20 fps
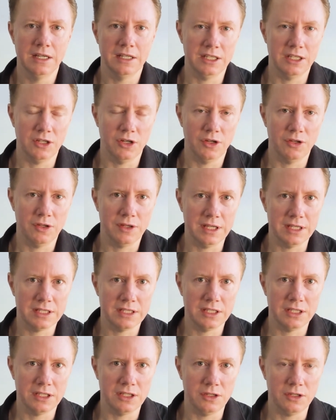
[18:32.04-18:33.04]

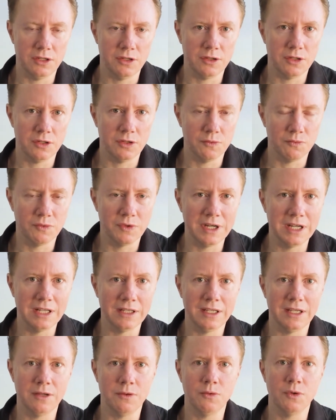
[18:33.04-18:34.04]
that
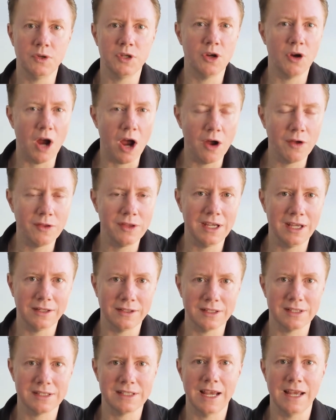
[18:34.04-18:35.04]
you only
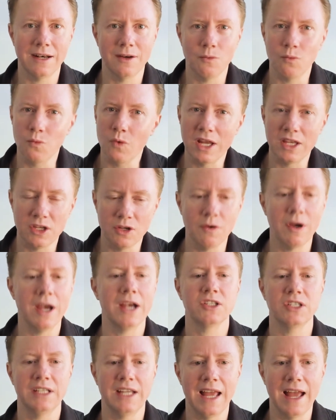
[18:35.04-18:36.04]
understand it when you
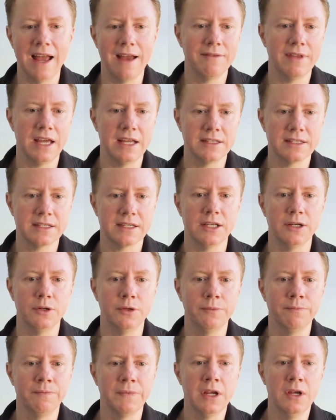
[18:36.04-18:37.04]
actually have that
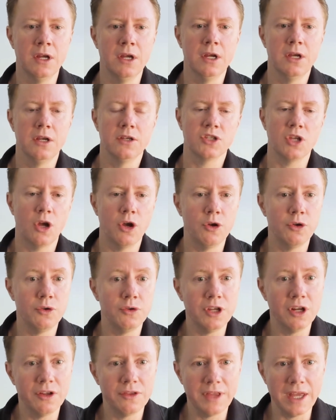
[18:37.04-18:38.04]
skill. So,
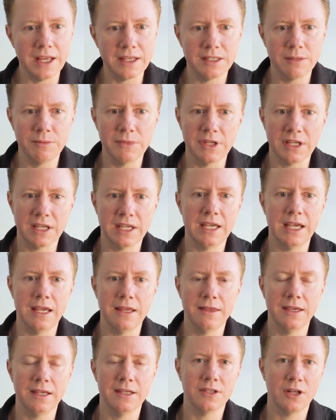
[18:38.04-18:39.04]
that's some of the key
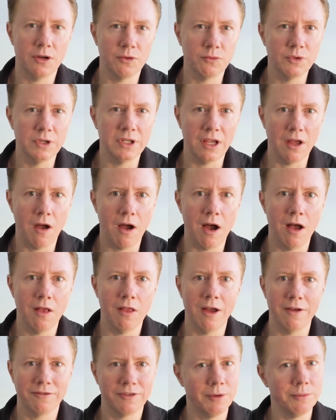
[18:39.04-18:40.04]
things that I'll really
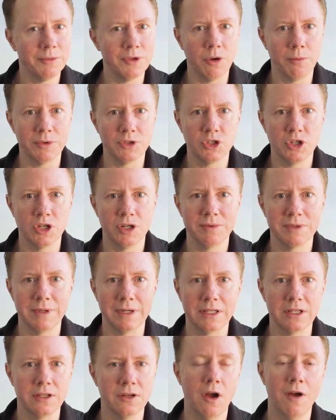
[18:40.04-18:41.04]
highlight from the opportunity
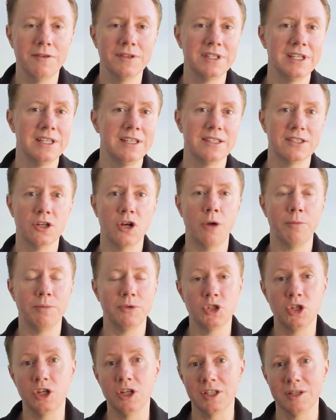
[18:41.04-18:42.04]
perspective. Obviously, there's an
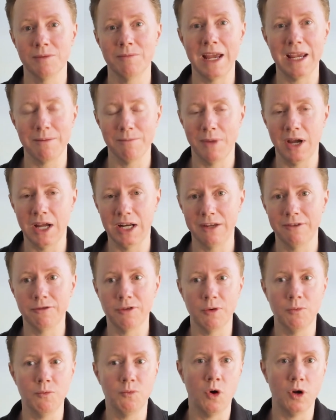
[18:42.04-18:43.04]
opportunity to make money
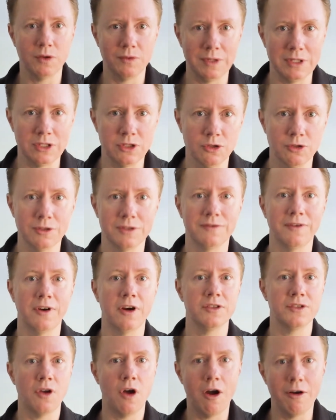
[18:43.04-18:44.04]
from what we do as far
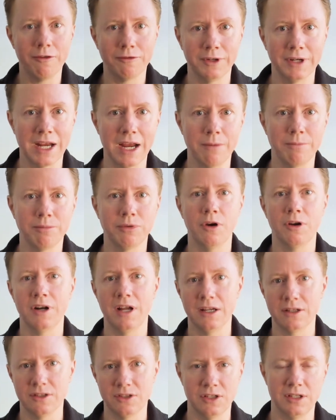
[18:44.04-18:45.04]
as offering our
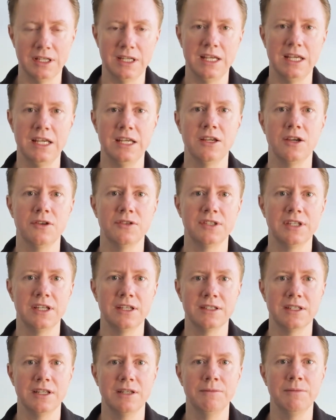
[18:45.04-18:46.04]
products to the
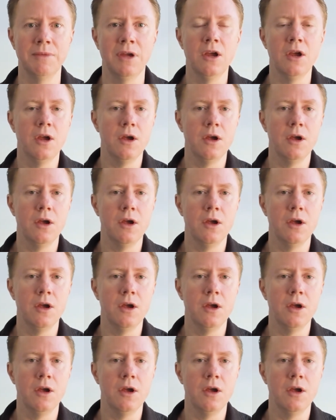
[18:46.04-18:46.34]
ecosystem,